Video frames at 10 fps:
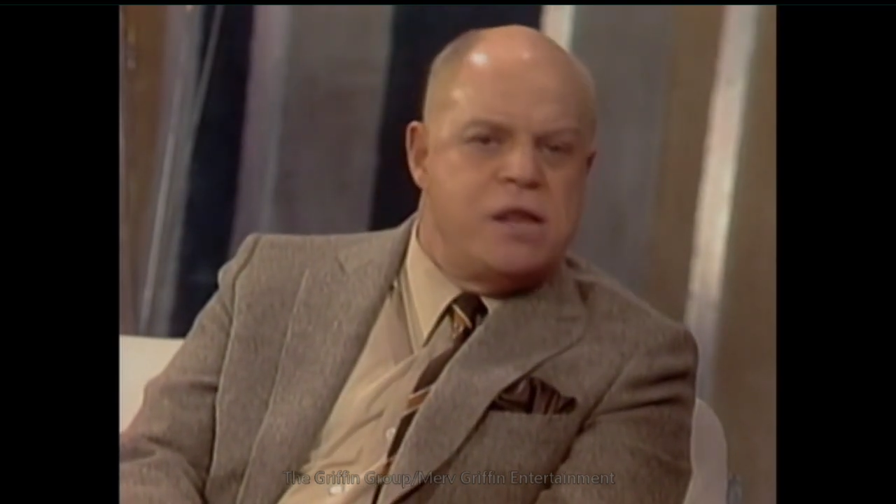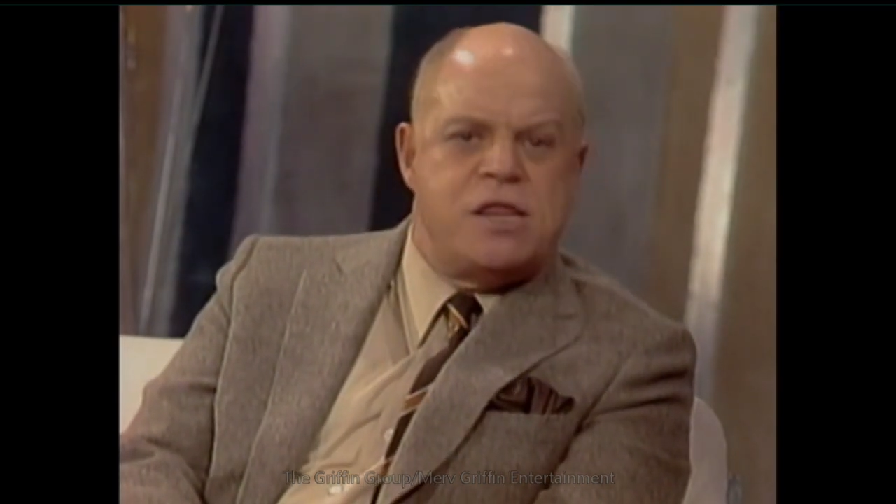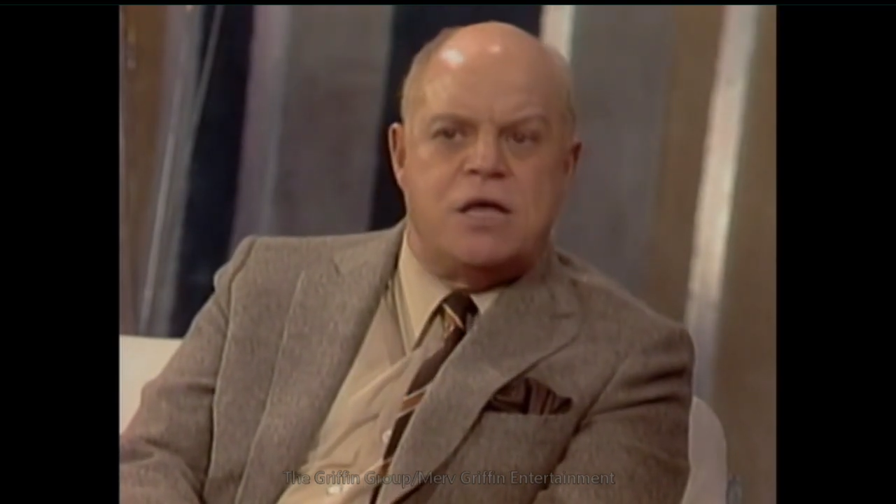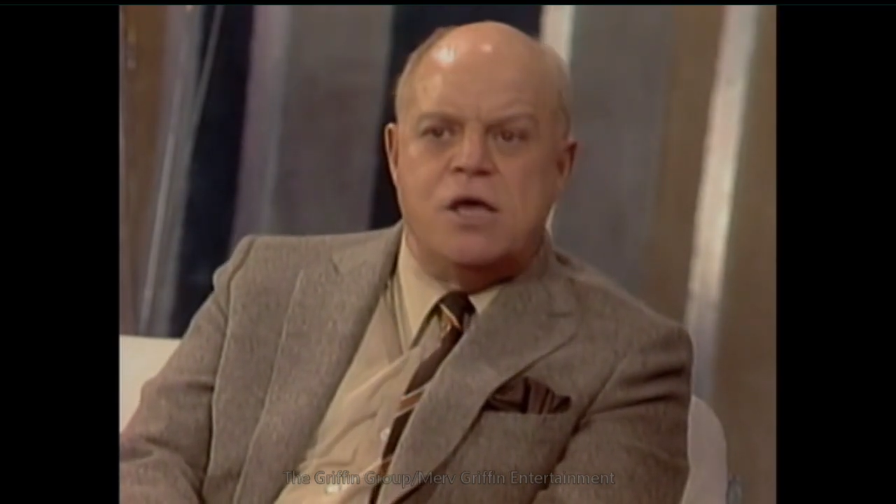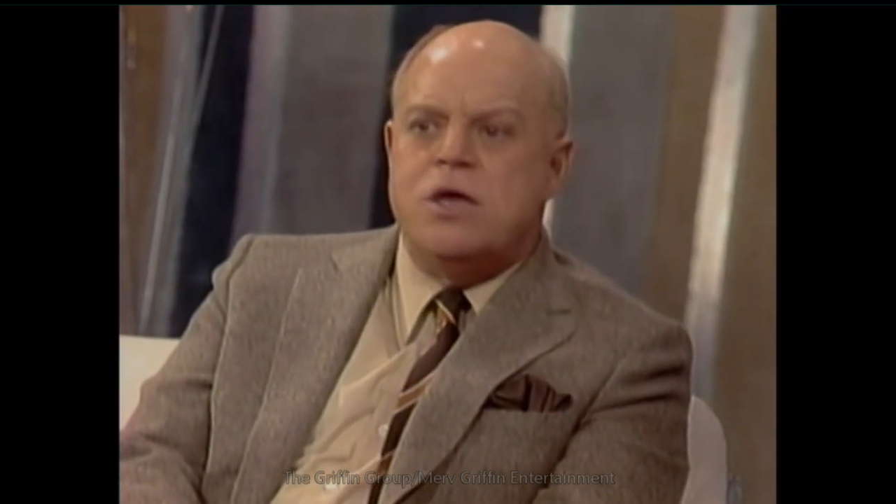I
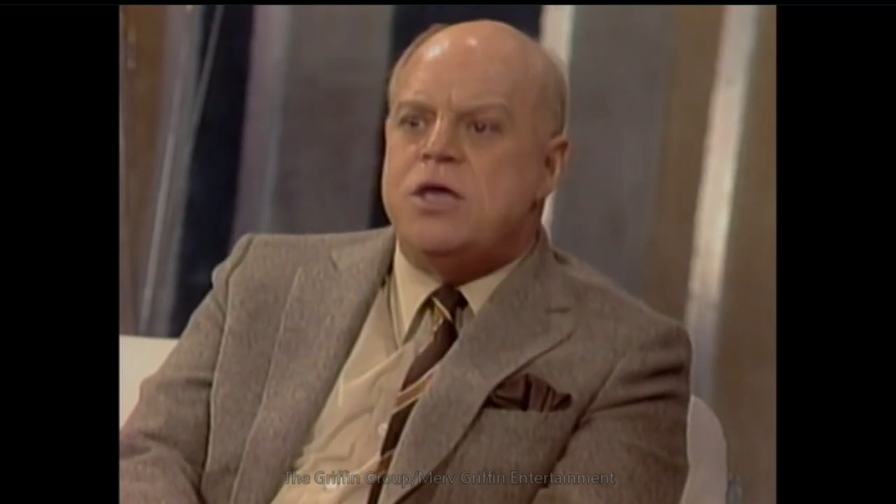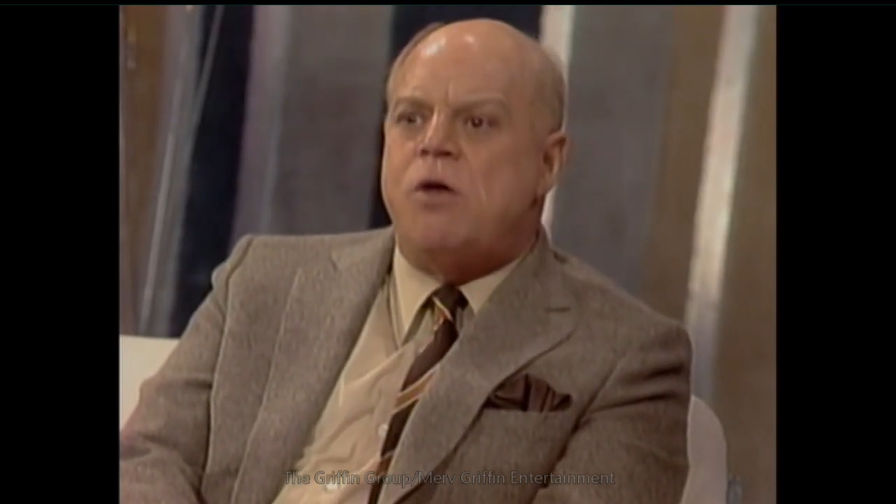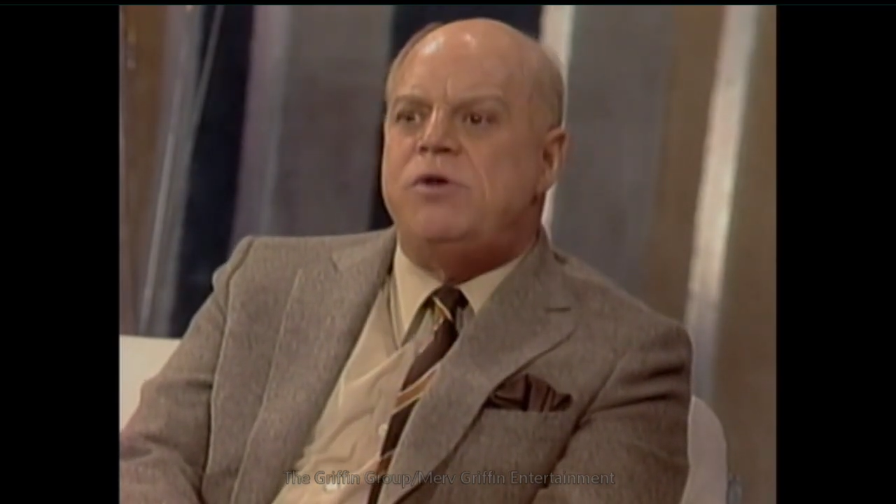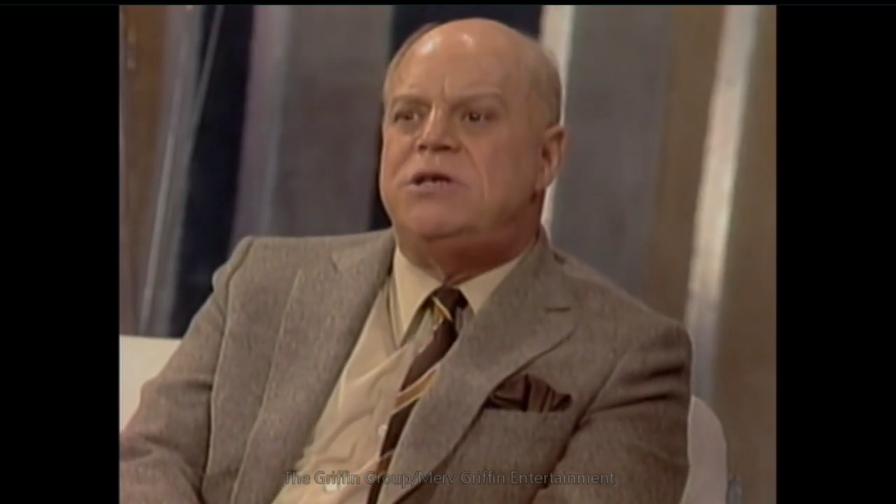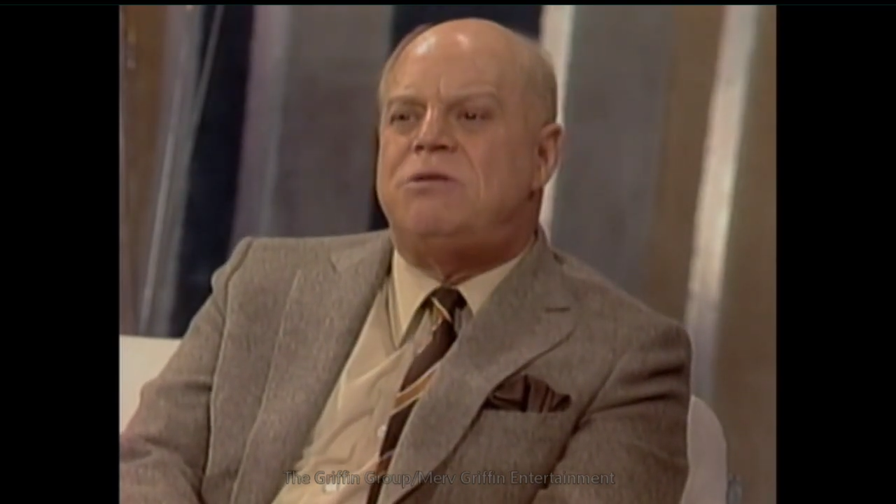think, you
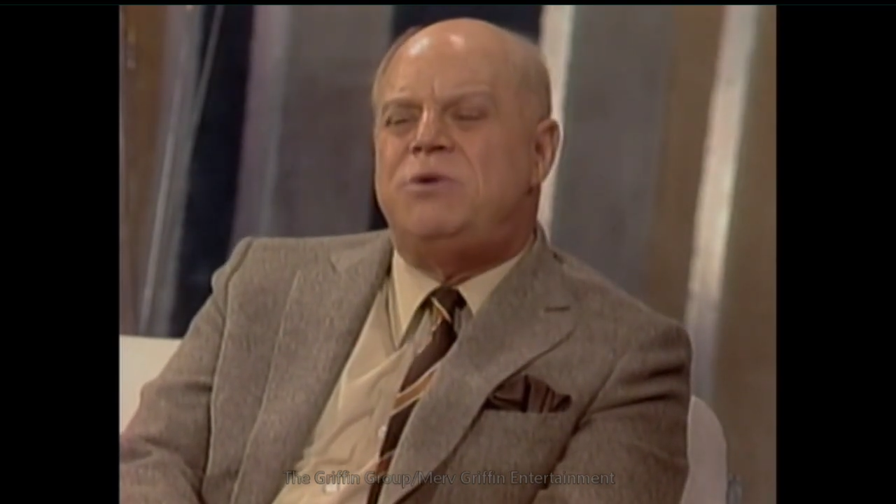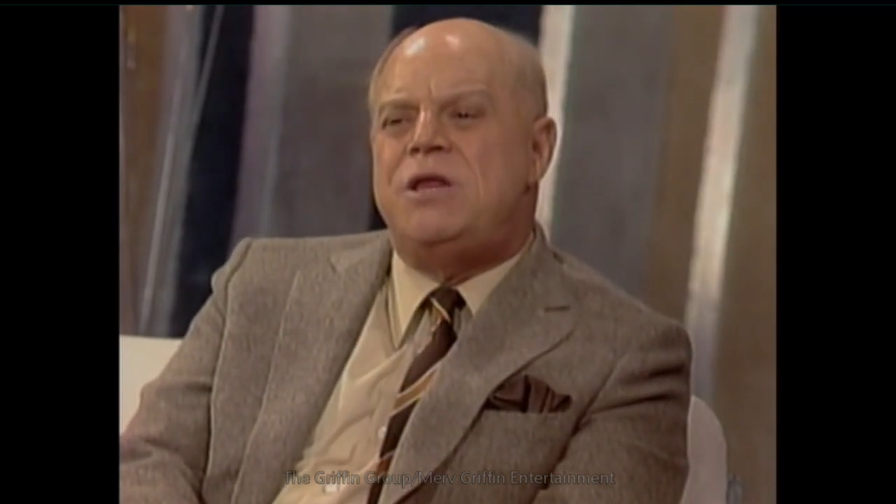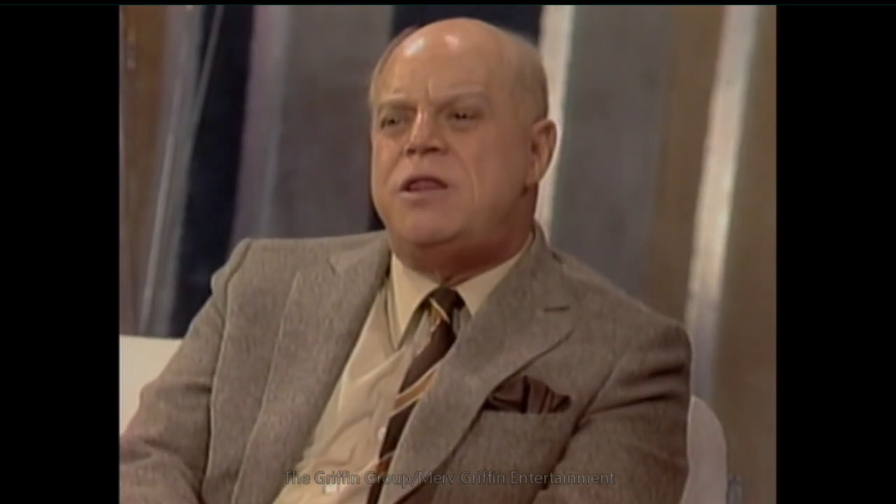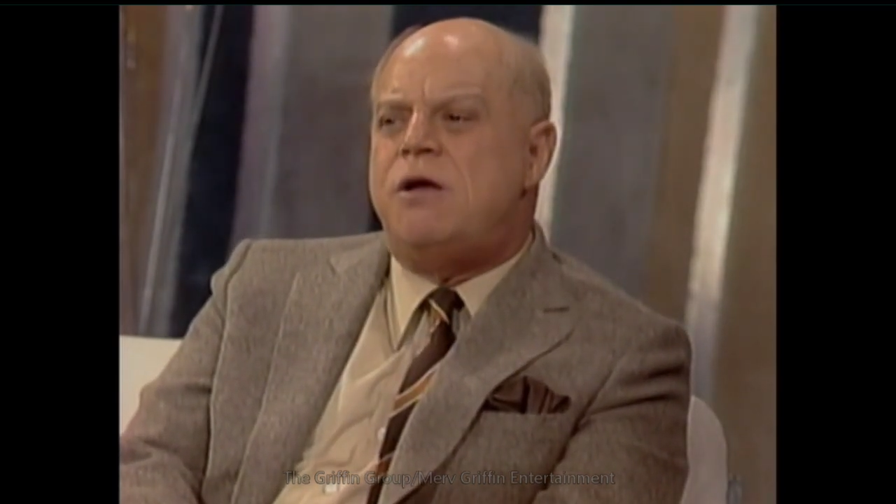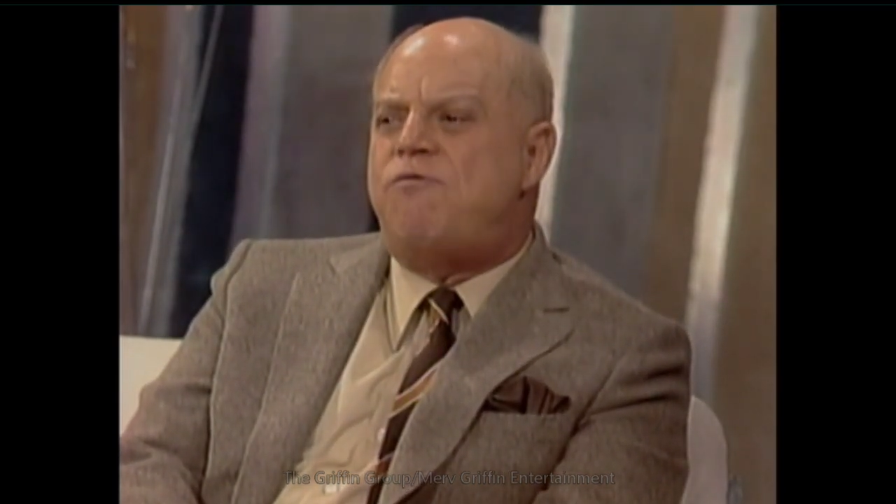know, when you
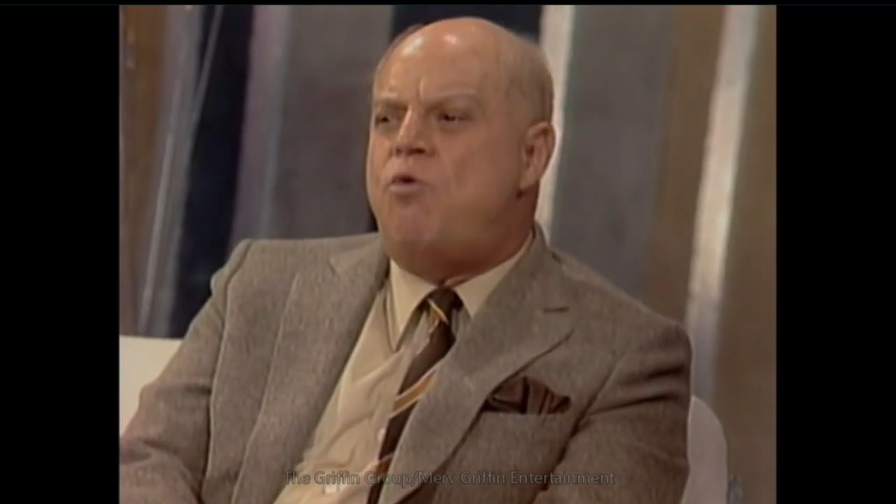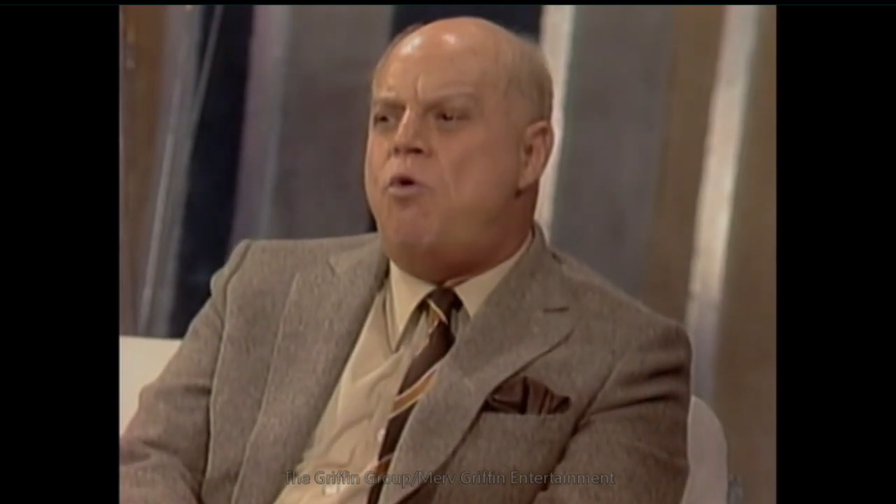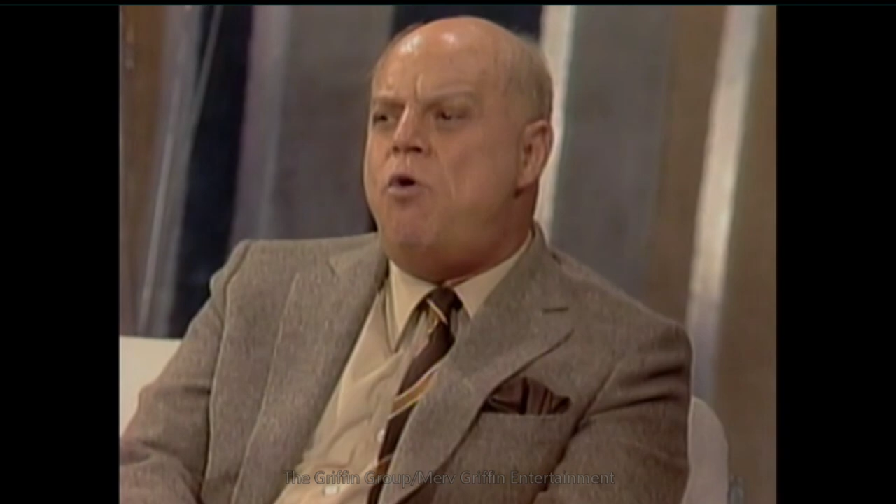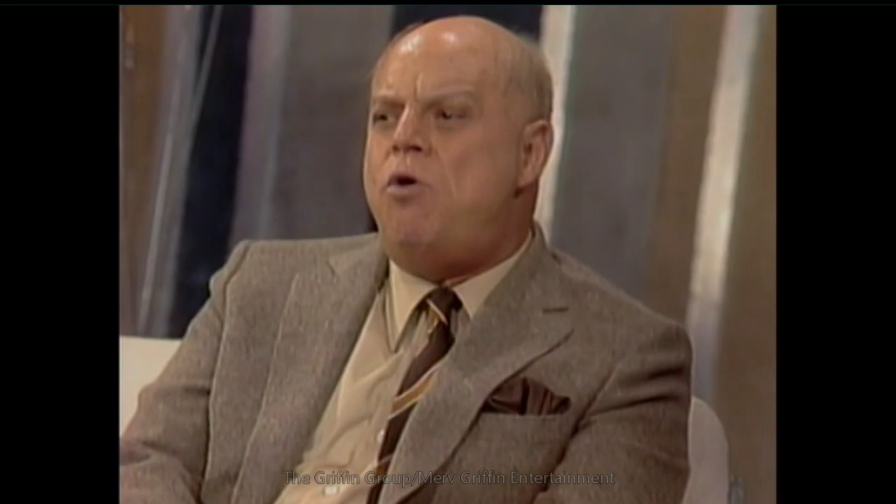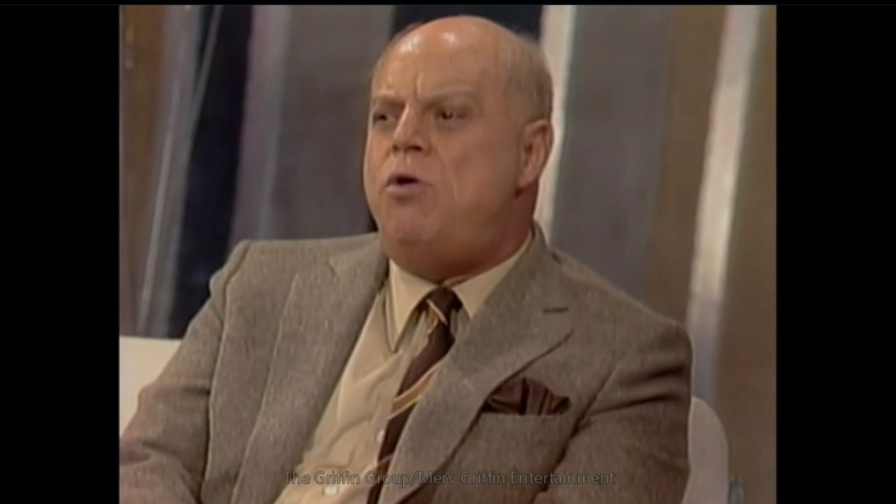think of
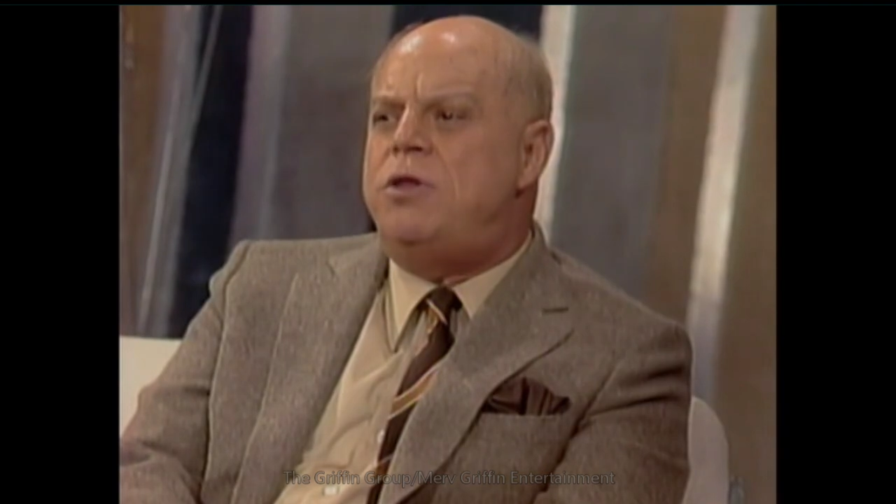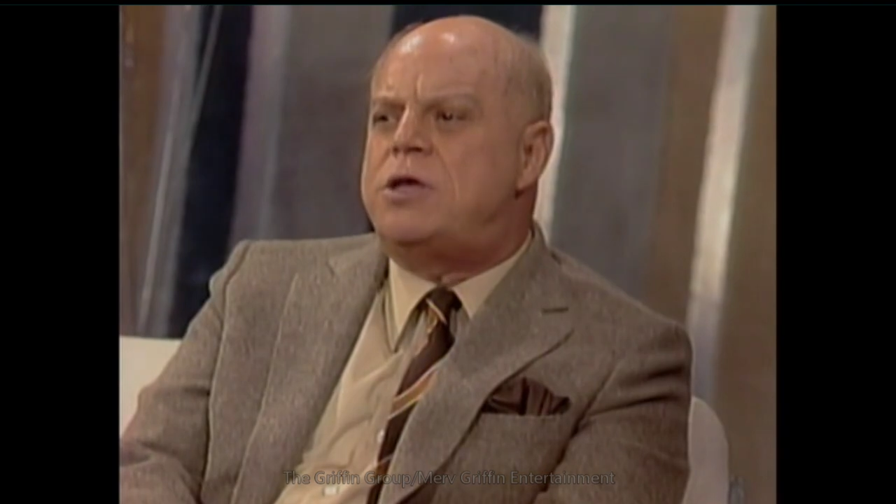all